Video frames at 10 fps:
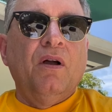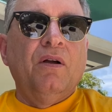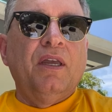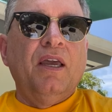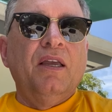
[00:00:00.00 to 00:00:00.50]

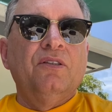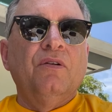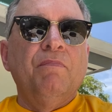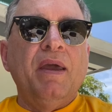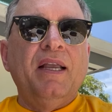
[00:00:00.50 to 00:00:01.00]
Okay,
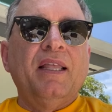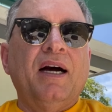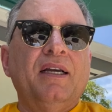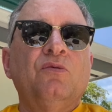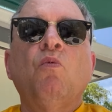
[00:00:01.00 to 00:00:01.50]
so make the
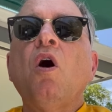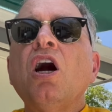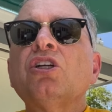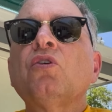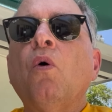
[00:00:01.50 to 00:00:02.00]
ice.
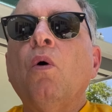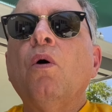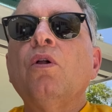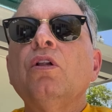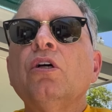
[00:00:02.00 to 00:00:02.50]
Wash
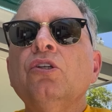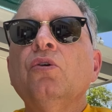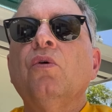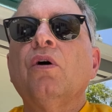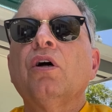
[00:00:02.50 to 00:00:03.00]
all
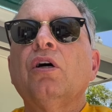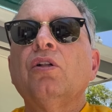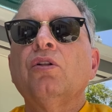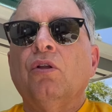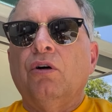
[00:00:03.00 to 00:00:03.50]
your
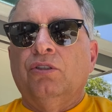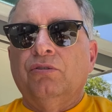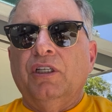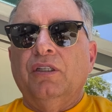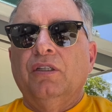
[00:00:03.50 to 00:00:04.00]

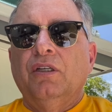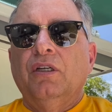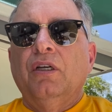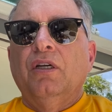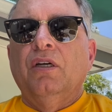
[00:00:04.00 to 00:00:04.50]
laundry.
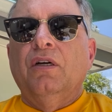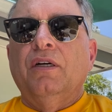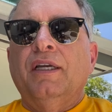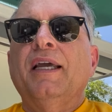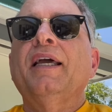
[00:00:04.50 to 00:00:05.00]

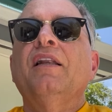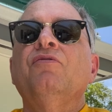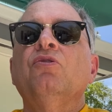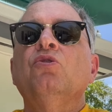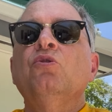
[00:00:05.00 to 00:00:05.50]
Okay, again, if
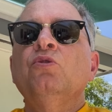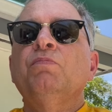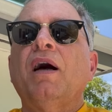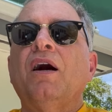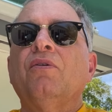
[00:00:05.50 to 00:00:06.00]
you lose
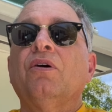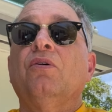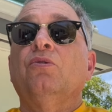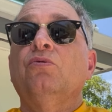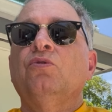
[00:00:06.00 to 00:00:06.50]
power
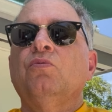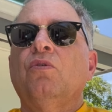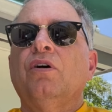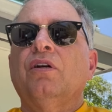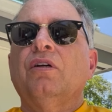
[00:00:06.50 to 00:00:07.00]
or lose
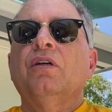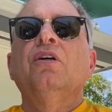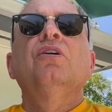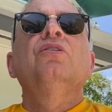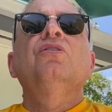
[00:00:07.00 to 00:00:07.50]
water,
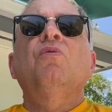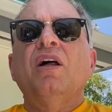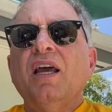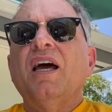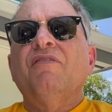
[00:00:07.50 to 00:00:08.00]
you
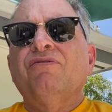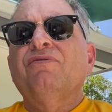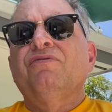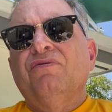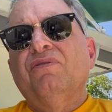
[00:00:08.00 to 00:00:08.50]
want to have
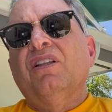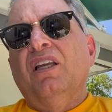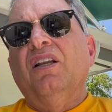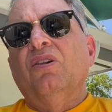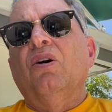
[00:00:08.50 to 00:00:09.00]

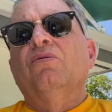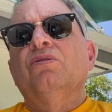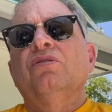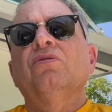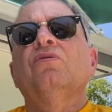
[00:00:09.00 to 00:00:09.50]
clean
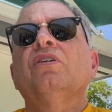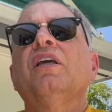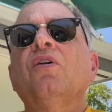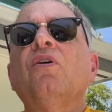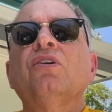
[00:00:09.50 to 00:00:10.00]
clothes. So
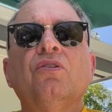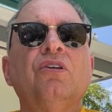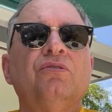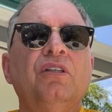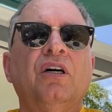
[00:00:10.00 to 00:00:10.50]
get all your
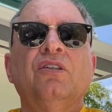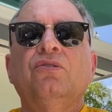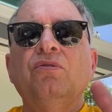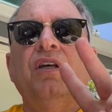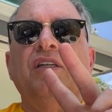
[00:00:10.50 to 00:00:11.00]
laundry done
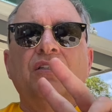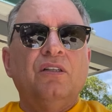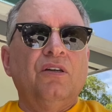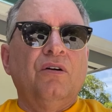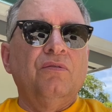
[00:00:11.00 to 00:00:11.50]
2 days in
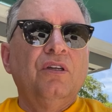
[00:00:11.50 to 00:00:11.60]
the cone.